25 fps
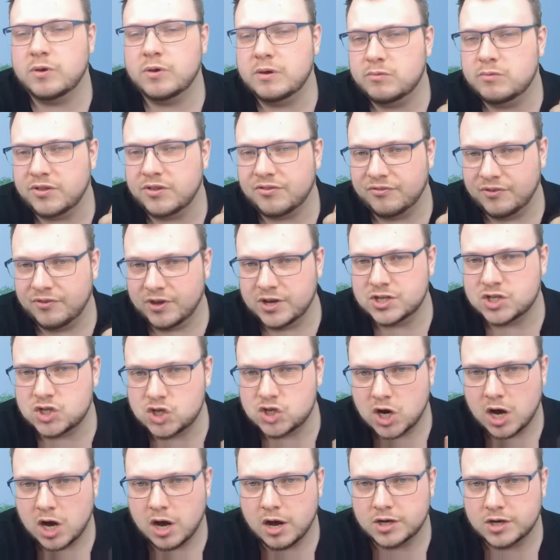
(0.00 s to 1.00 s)
with first
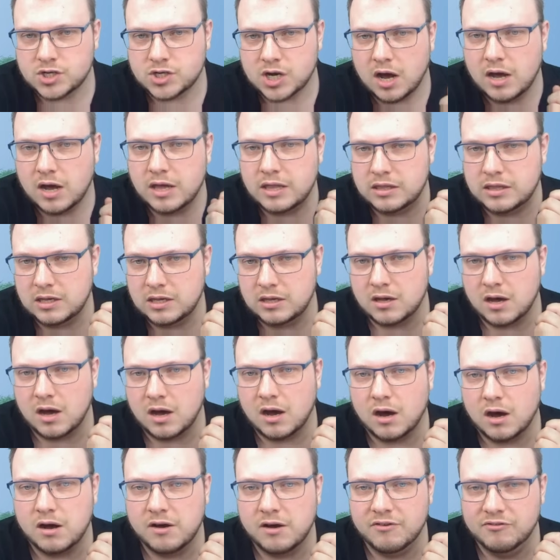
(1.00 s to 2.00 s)
charge, I think,
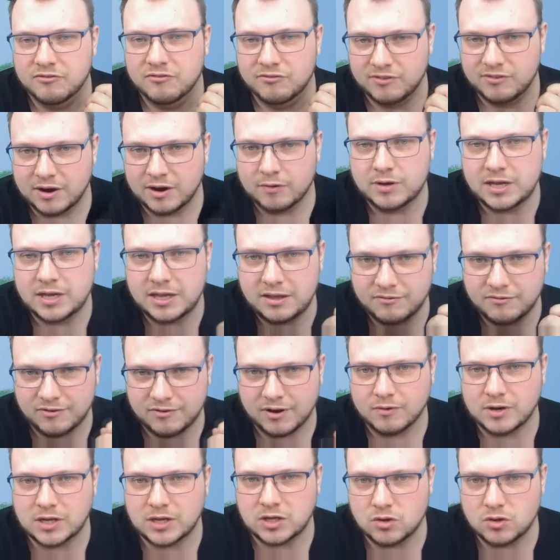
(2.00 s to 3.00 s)
are very,
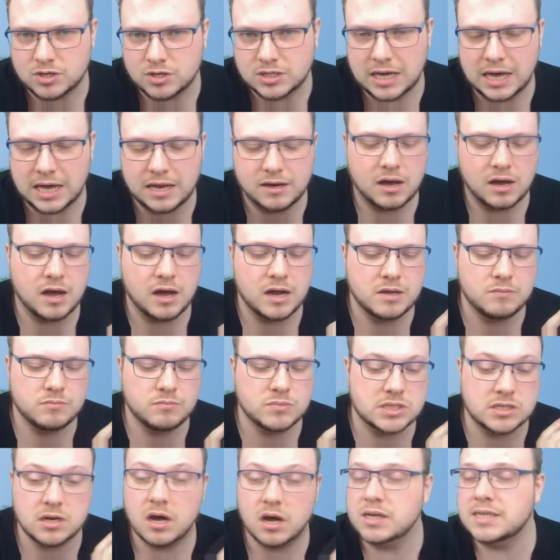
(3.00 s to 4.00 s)
very good. And I'm
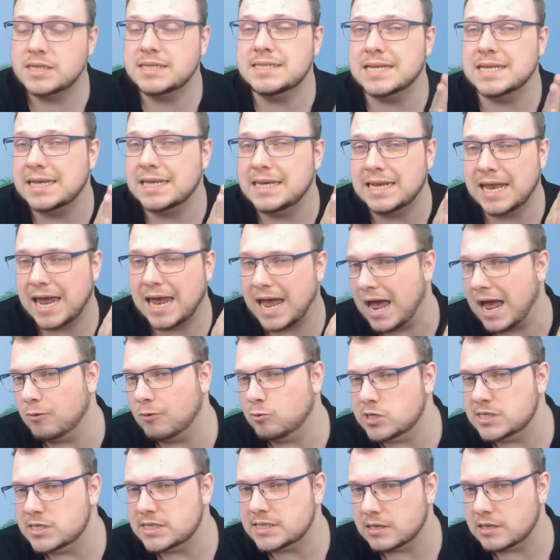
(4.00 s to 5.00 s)
starting to lean
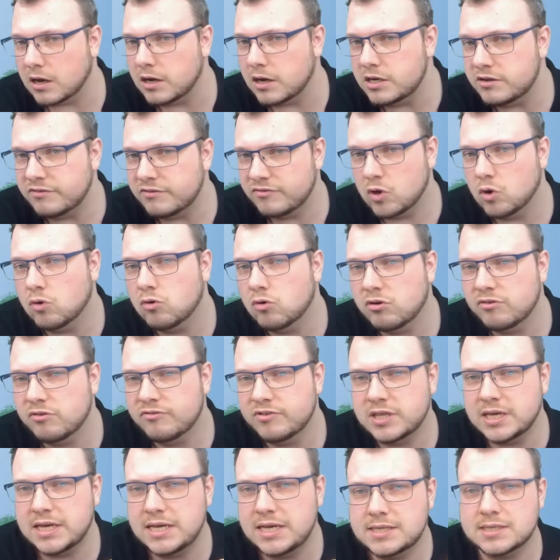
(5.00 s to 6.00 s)
outside of core for
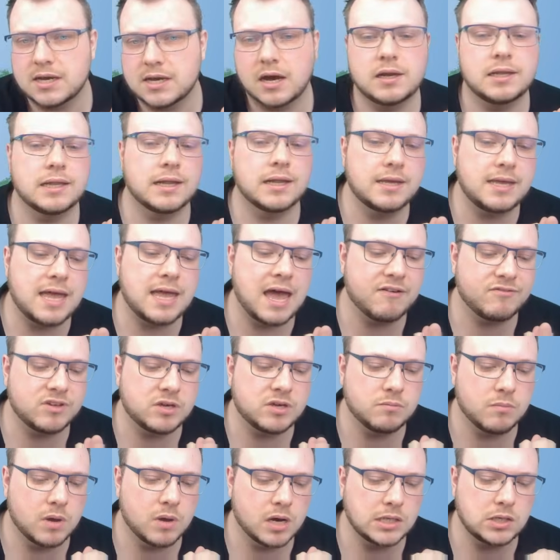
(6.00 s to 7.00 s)
these. I like having
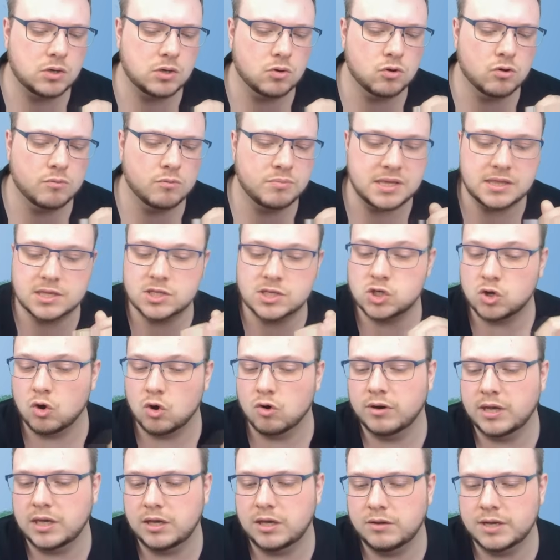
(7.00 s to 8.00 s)
my core be the
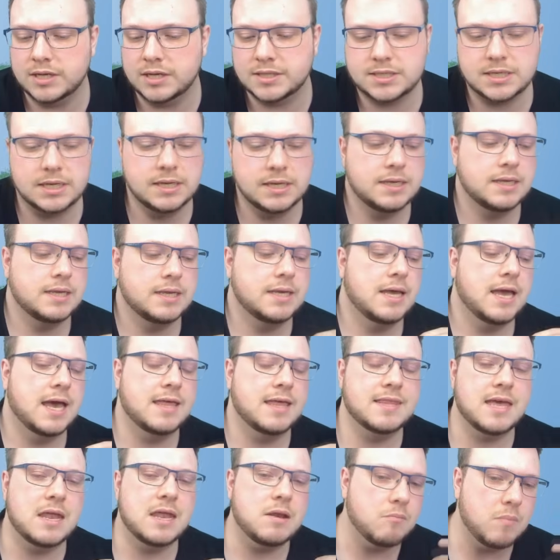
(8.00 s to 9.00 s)
scoring units, and
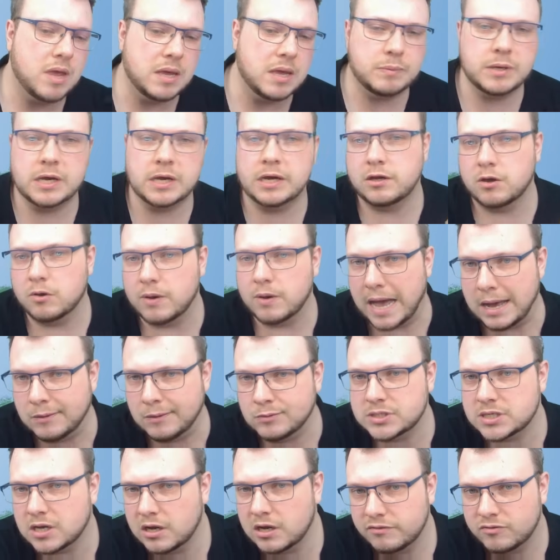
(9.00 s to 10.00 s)
then maybe I go
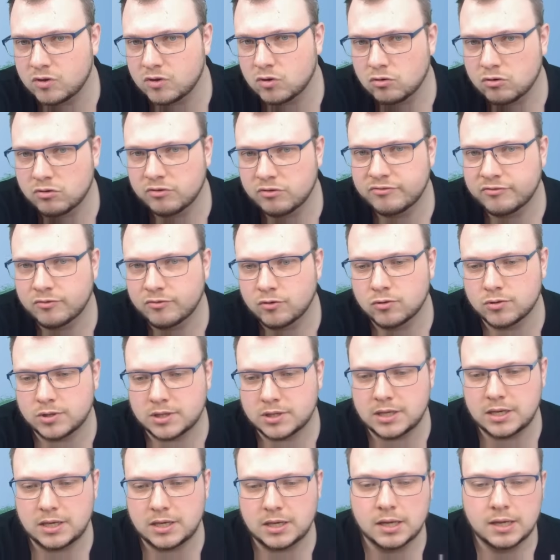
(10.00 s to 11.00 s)
outside of core for
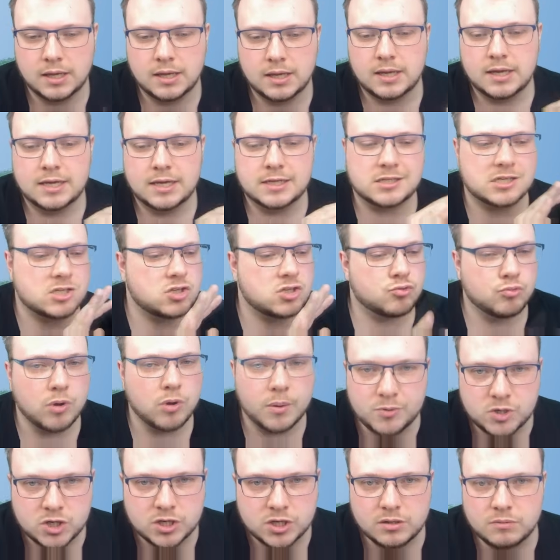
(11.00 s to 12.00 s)
the
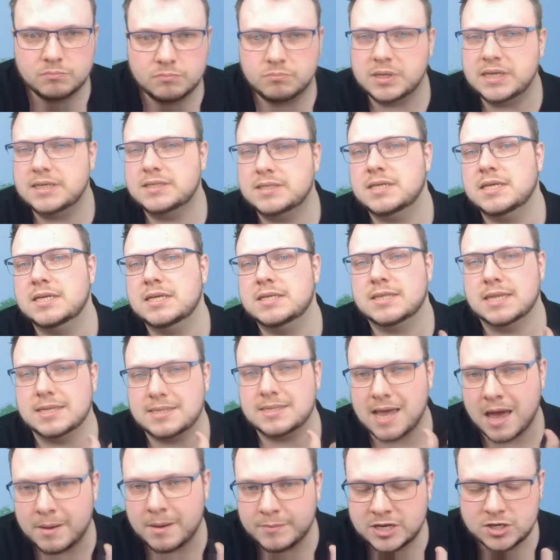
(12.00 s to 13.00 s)
disruption pieces, the
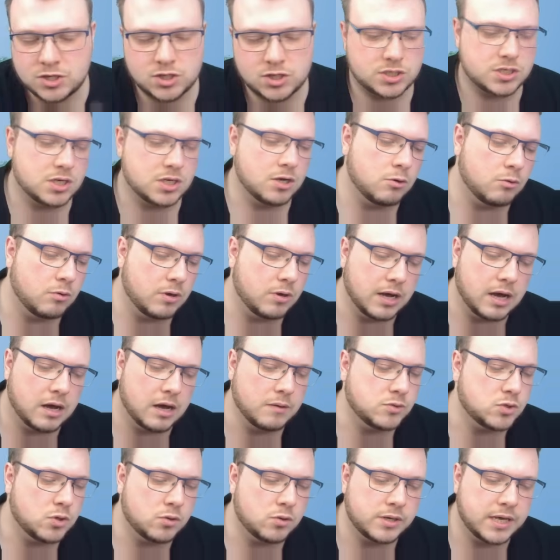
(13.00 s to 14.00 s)
damage. So I'm
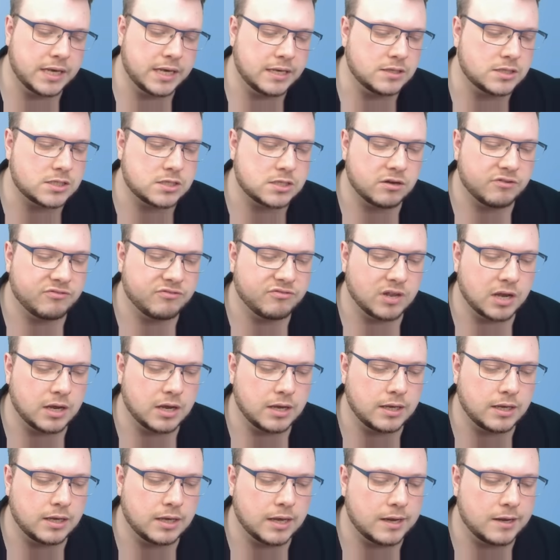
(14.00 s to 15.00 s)
talking stuff like